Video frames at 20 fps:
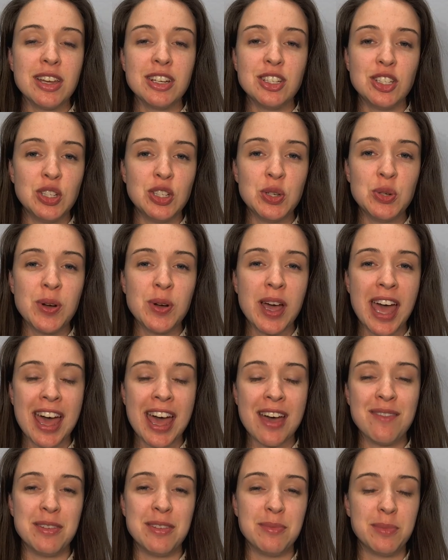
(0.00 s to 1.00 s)
Now that you
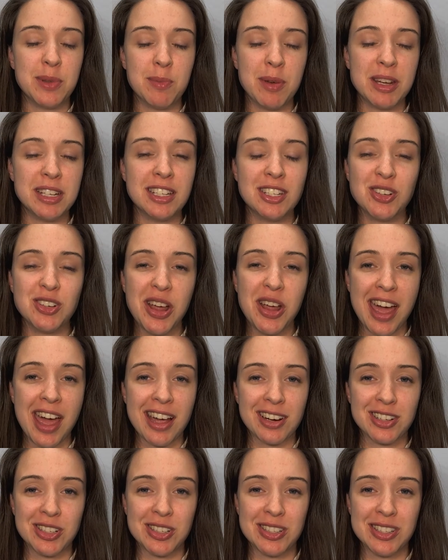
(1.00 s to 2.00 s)
have implemented
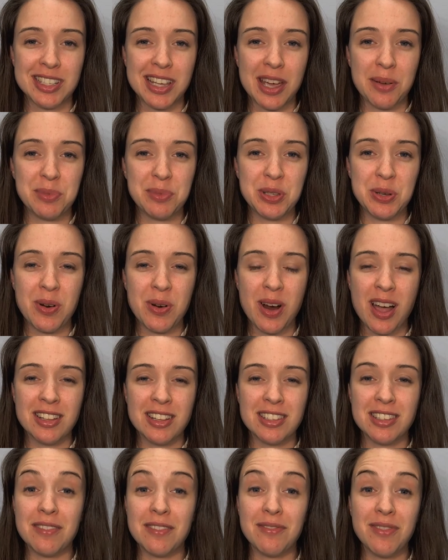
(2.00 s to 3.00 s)
your action steps, you
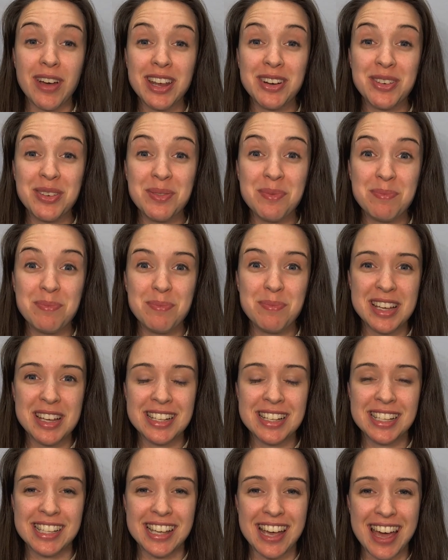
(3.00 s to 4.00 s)
are on to the final
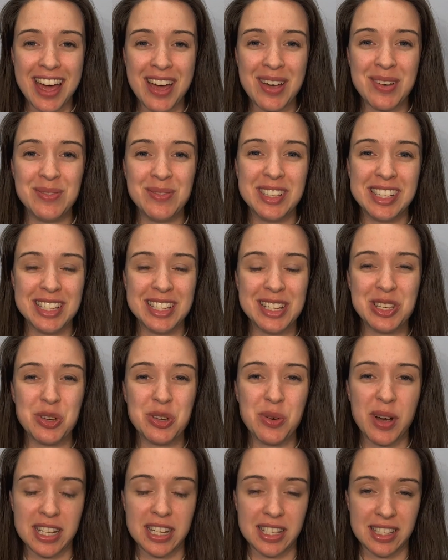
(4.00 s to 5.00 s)
piece of the
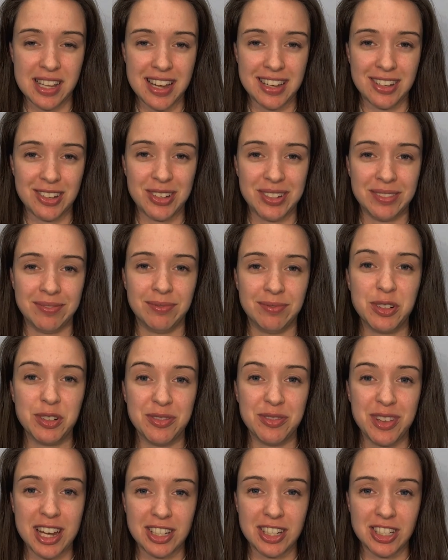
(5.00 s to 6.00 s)
CQI cycle,
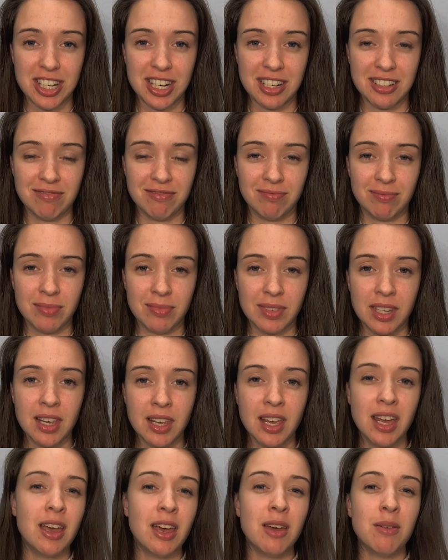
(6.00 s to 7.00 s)
reflection.
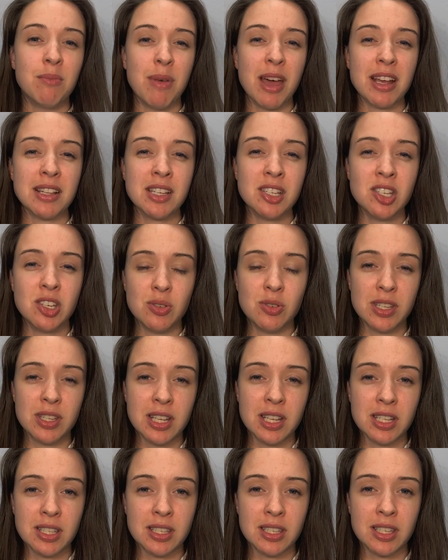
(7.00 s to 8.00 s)

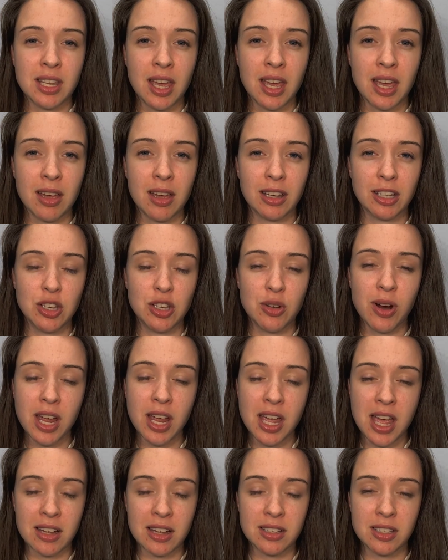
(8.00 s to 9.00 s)
Massachusetts
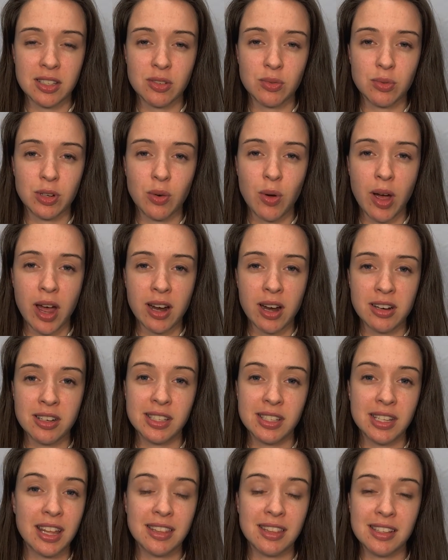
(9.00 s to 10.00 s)
QRIS
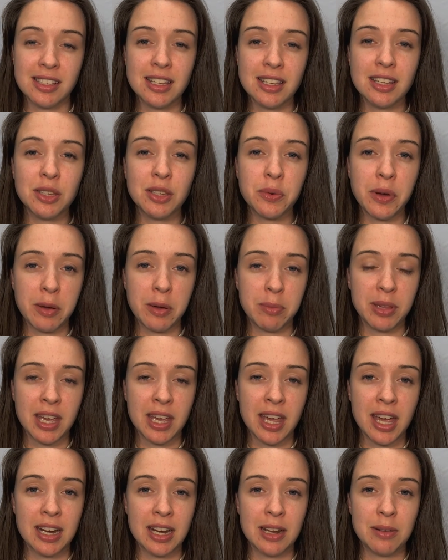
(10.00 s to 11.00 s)
requires that the
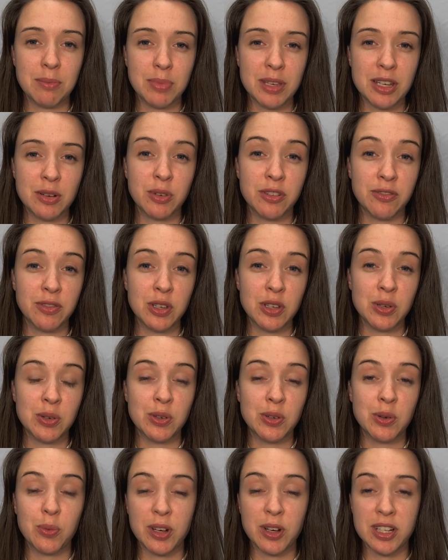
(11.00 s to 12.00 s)
CQI plan be
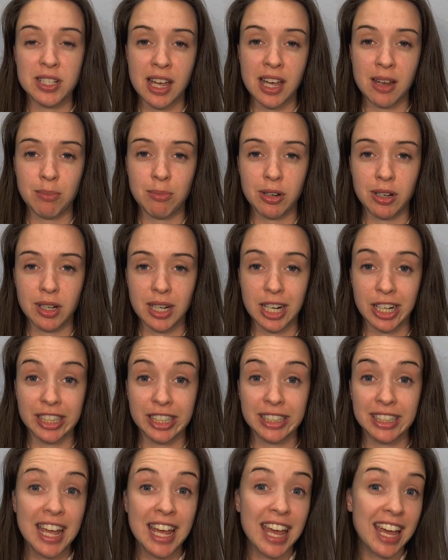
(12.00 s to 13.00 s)
reviewed 1 time per
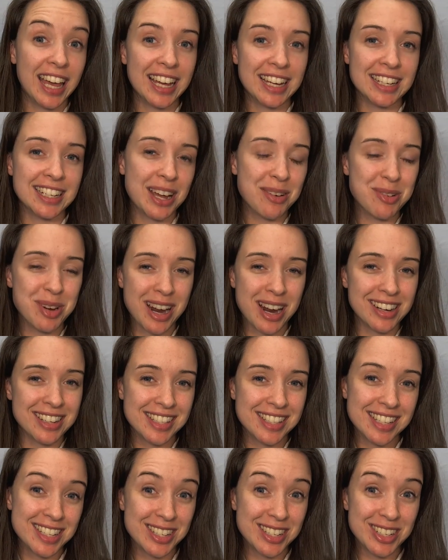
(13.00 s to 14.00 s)
year, and I would
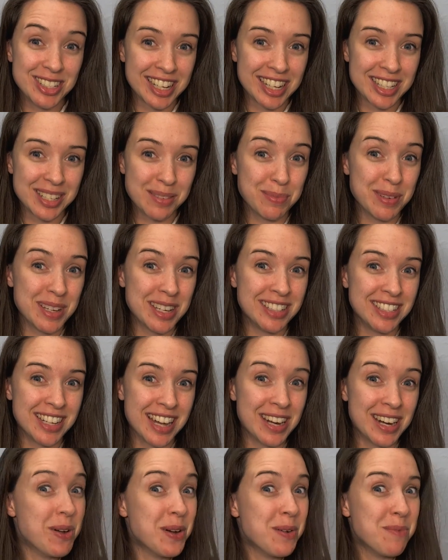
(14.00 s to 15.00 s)
honestly suggest it
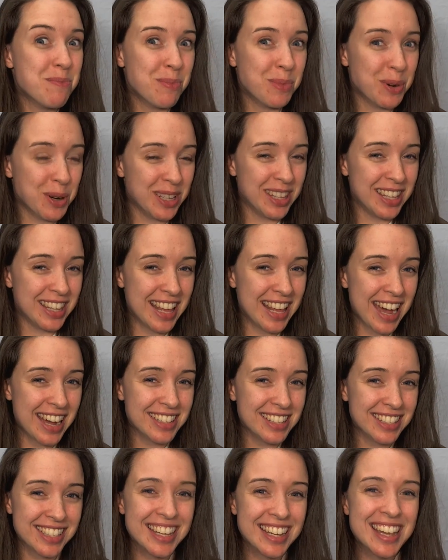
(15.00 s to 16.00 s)
be done more than
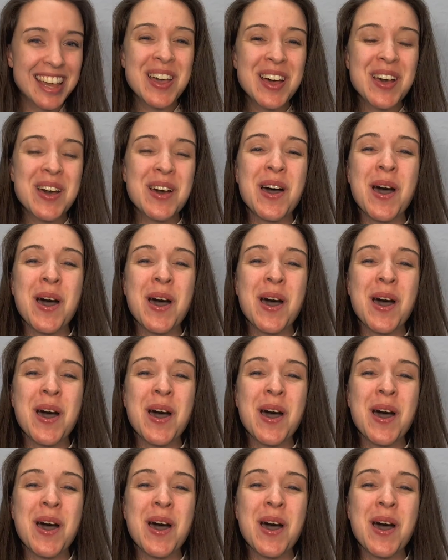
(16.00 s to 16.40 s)
that.